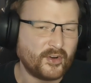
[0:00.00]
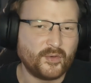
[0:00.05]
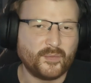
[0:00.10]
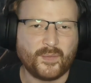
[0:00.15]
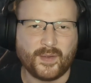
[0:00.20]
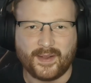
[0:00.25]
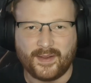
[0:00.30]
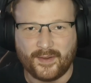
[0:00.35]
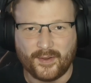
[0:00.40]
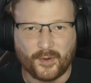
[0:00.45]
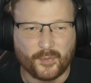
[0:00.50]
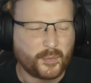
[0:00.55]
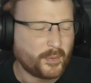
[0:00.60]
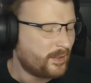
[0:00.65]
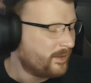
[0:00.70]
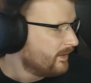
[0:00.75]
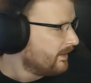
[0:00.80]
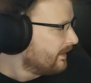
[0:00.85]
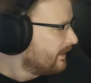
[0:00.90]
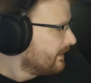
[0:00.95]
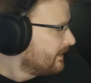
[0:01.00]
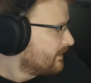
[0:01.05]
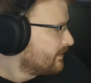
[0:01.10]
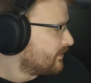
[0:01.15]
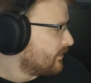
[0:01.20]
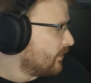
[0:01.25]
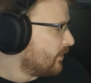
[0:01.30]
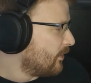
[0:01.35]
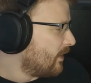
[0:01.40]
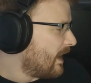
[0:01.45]
but nope.
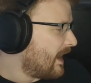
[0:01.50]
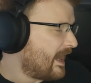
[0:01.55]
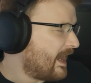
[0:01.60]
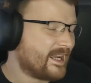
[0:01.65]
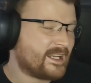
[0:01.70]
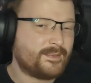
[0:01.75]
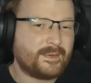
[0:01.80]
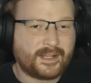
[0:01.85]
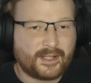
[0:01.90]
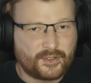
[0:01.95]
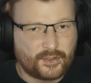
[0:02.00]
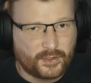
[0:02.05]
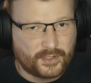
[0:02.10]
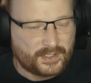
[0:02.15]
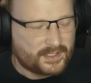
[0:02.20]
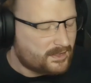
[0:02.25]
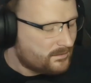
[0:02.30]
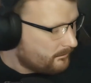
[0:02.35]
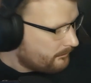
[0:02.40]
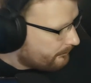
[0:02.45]
So I had to make a choice.